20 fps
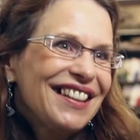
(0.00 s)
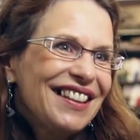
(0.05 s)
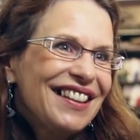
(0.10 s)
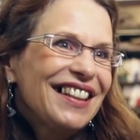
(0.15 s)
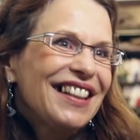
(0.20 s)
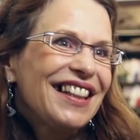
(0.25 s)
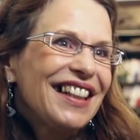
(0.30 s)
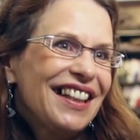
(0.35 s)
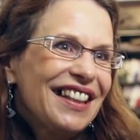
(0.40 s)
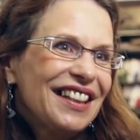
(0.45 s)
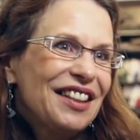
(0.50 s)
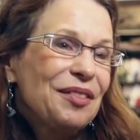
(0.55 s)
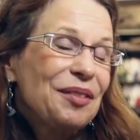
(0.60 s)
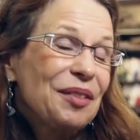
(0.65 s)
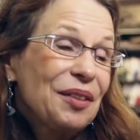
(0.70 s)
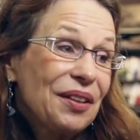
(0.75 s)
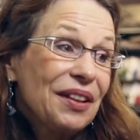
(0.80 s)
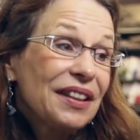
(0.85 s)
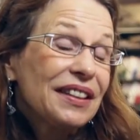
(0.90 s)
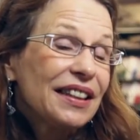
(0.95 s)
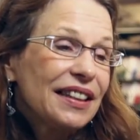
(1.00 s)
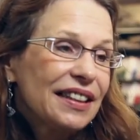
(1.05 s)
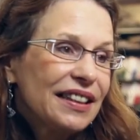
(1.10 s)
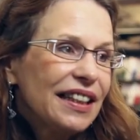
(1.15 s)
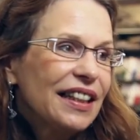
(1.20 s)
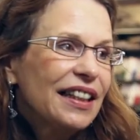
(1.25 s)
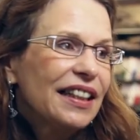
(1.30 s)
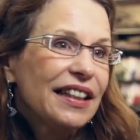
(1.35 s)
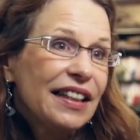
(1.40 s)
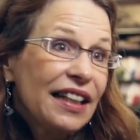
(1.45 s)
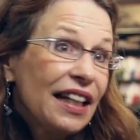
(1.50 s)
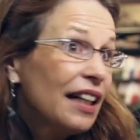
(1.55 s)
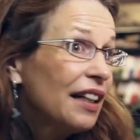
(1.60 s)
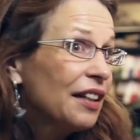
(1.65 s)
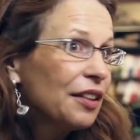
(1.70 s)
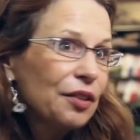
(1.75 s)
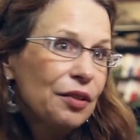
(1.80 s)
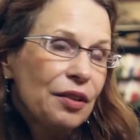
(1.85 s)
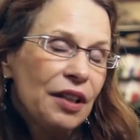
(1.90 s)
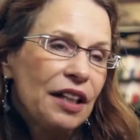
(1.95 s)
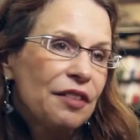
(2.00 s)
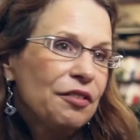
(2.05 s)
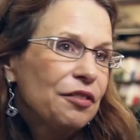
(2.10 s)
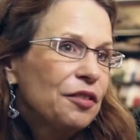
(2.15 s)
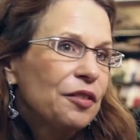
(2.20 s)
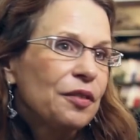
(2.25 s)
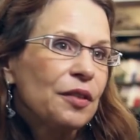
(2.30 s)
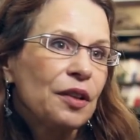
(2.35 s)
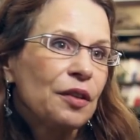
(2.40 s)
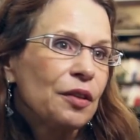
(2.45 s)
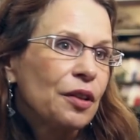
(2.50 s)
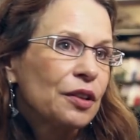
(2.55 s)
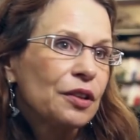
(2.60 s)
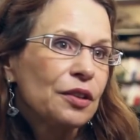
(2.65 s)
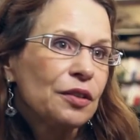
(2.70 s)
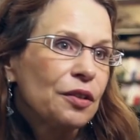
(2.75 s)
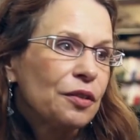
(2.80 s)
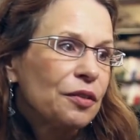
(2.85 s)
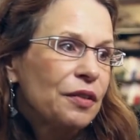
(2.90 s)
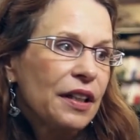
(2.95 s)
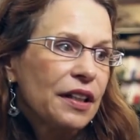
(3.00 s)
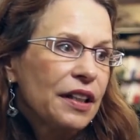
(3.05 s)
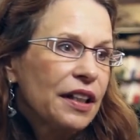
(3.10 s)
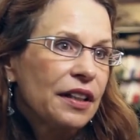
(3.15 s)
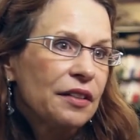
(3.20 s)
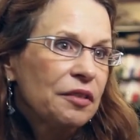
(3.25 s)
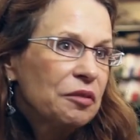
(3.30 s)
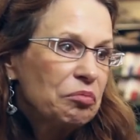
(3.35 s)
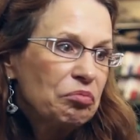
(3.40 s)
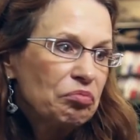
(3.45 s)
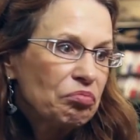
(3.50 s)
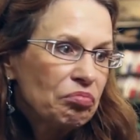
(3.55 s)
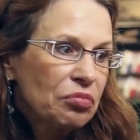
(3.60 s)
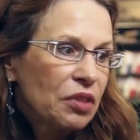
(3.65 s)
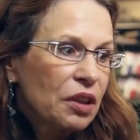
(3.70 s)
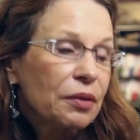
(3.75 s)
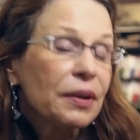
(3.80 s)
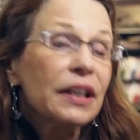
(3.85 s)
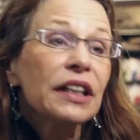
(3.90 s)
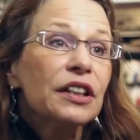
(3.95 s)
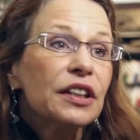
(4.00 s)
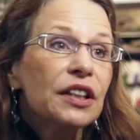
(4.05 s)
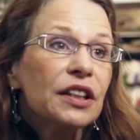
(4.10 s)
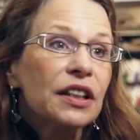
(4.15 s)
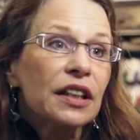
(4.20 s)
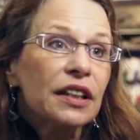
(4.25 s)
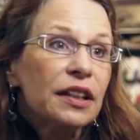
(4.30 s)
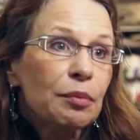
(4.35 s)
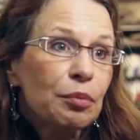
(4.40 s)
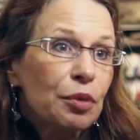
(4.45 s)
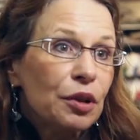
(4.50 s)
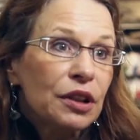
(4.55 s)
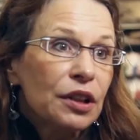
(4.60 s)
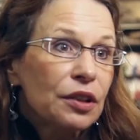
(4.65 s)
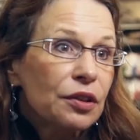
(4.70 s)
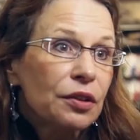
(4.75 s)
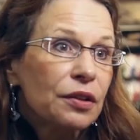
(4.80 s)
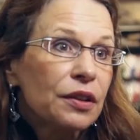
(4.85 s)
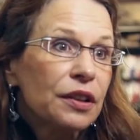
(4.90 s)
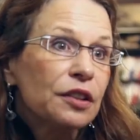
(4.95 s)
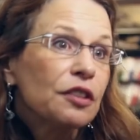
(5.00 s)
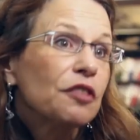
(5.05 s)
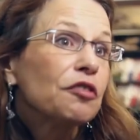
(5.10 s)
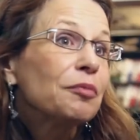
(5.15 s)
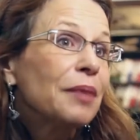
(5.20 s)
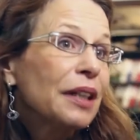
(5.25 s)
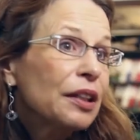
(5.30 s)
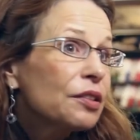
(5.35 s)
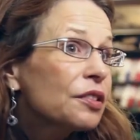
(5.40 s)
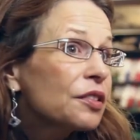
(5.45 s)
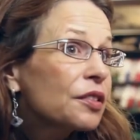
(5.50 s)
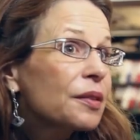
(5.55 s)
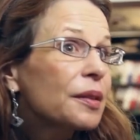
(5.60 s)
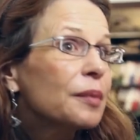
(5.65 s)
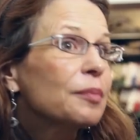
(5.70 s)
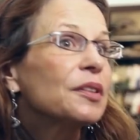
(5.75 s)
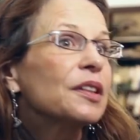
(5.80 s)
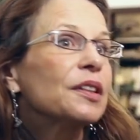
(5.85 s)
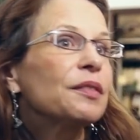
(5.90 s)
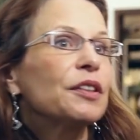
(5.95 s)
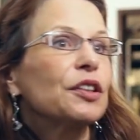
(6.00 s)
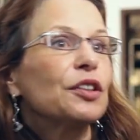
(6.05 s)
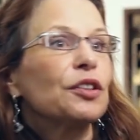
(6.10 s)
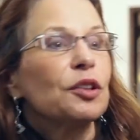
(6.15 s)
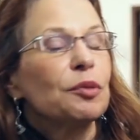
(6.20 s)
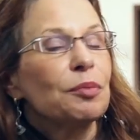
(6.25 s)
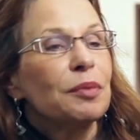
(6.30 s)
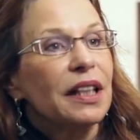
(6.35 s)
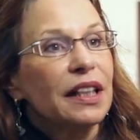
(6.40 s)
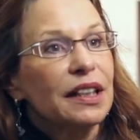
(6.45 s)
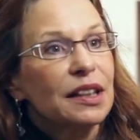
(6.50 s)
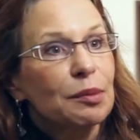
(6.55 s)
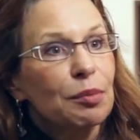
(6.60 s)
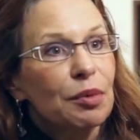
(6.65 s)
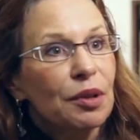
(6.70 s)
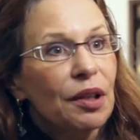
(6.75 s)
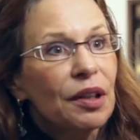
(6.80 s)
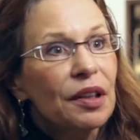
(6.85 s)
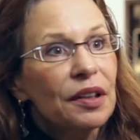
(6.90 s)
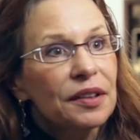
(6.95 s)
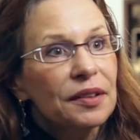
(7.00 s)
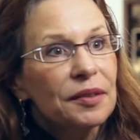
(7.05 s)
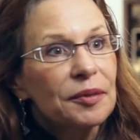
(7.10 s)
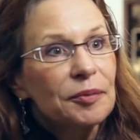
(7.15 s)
And because I think, yeah, you have also very rich depositories of manuscripts which should be explored.